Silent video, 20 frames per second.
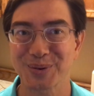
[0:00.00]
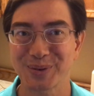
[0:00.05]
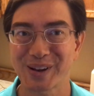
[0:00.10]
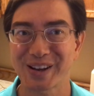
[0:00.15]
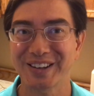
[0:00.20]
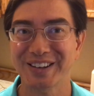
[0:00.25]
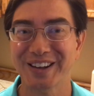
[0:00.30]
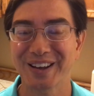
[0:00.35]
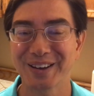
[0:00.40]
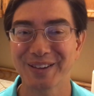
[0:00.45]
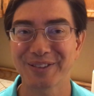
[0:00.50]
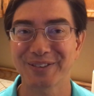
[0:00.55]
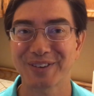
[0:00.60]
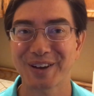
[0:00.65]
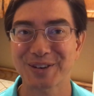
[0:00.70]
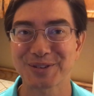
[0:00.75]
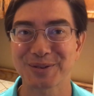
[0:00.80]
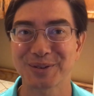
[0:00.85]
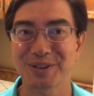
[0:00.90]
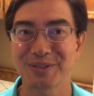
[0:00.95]
Creating Health
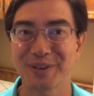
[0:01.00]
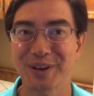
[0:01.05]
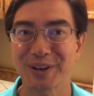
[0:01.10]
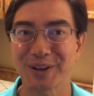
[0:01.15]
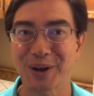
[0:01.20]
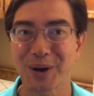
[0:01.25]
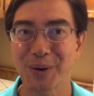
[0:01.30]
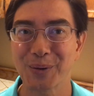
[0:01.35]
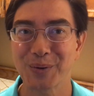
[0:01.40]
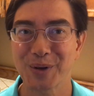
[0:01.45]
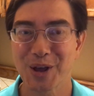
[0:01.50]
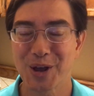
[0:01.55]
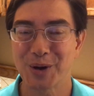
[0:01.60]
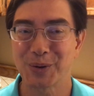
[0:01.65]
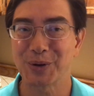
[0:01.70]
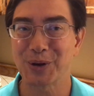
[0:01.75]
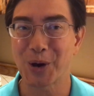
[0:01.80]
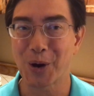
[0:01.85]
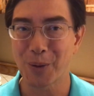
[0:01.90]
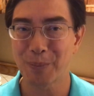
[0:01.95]
Naturally video.
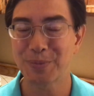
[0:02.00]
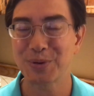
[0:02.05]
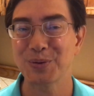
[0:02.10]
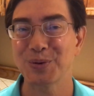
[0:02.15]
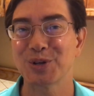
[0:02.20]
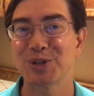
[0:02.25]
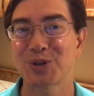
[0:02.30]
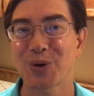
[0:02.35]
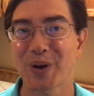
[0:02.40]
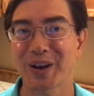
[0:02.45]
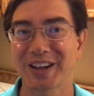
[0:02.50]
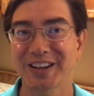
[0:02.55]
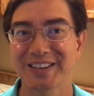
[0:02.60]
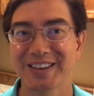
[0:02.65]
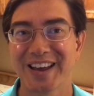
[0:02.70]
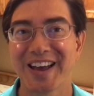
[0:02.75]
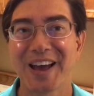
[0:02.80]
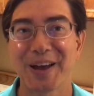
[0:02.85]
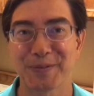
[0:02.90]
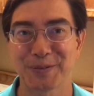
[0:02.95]
We hope you enjoyed
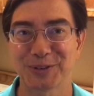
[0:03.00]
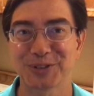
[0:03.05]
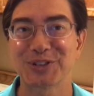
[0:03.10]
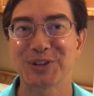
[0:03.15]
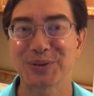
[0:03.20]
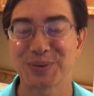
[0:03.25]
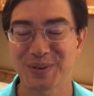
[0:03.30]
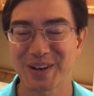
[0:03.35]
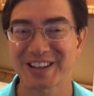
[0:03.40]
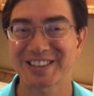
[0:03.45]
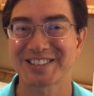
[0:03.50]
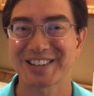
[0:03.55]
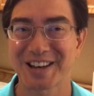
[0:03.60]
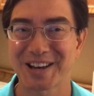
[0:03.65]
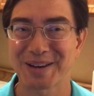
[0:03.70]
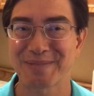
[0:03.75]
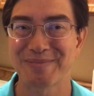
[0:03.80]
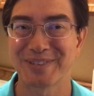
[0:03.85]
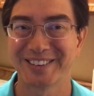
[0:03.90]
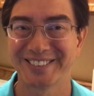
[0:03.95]
it, and we'll see you next
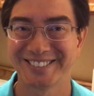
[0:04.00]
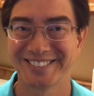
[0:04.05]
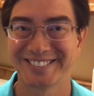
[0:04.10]
time.